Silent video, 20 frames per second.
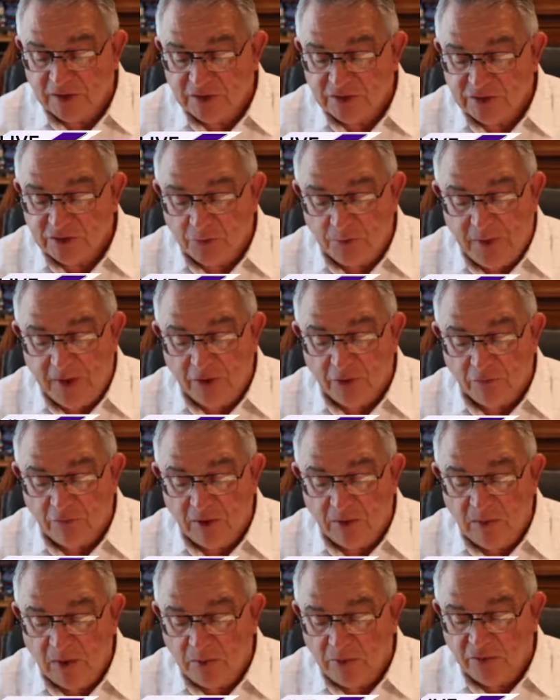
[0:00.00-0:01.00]
So Peter
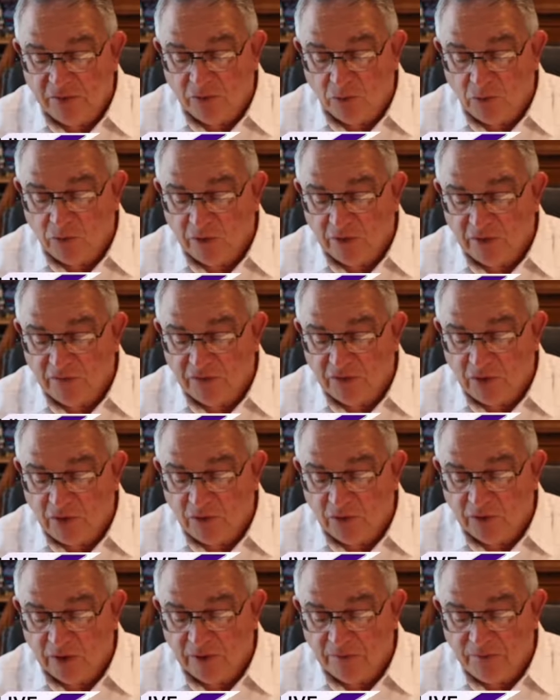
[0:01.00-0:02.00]
remembered the word of the
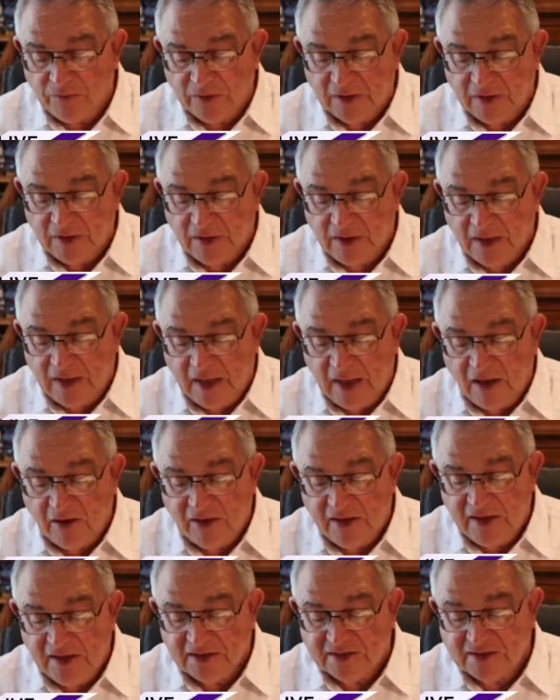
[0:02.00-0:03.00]
Lord and how
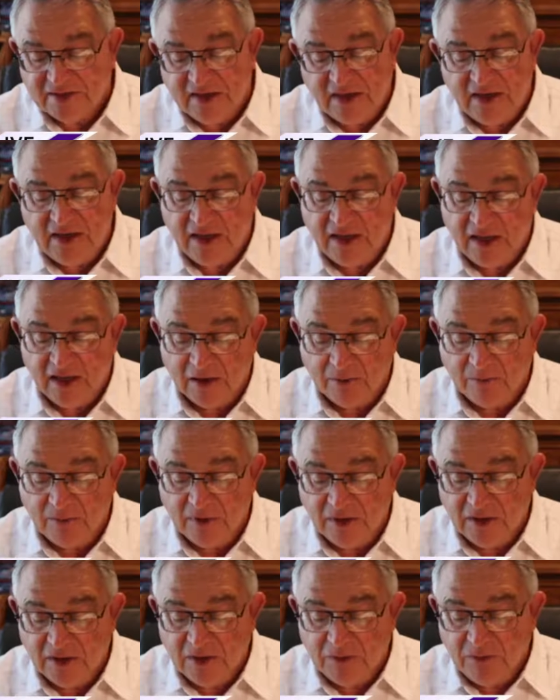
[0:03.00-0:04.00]
he had said to him,
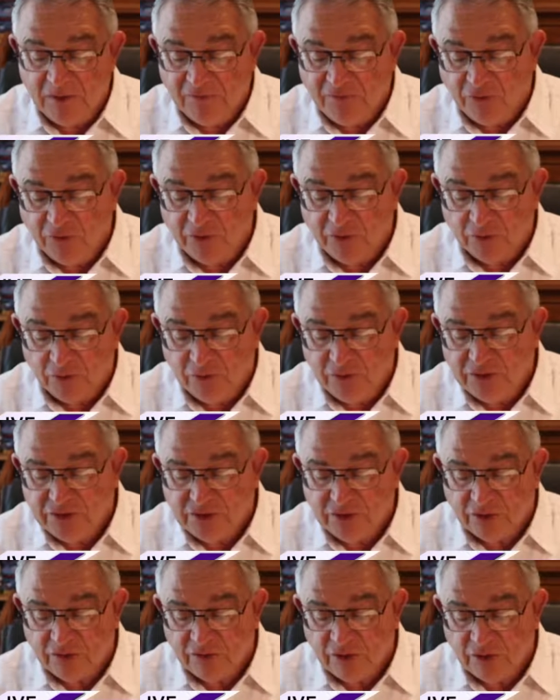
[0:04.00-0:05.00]
'Before the
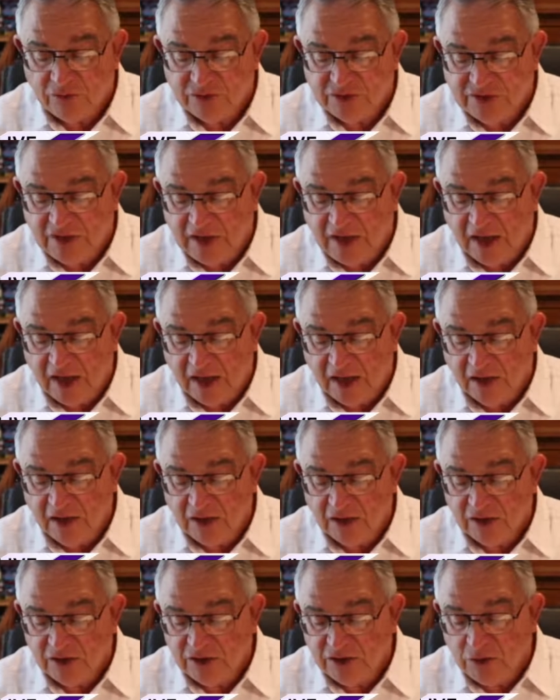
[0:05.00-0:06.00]
rooster crows today,
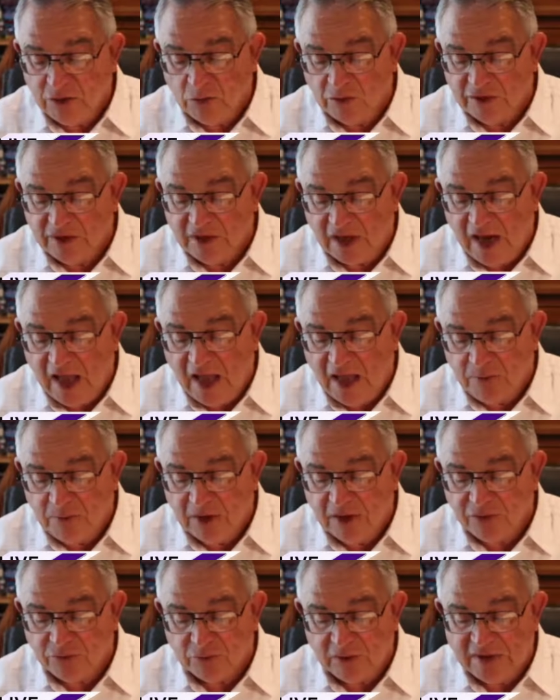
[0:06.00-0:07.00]
you will deny
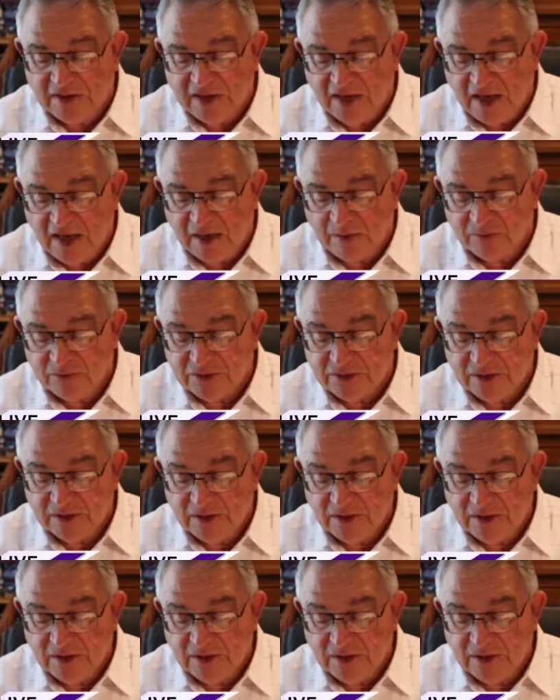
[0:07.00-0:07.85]
me 3 times.'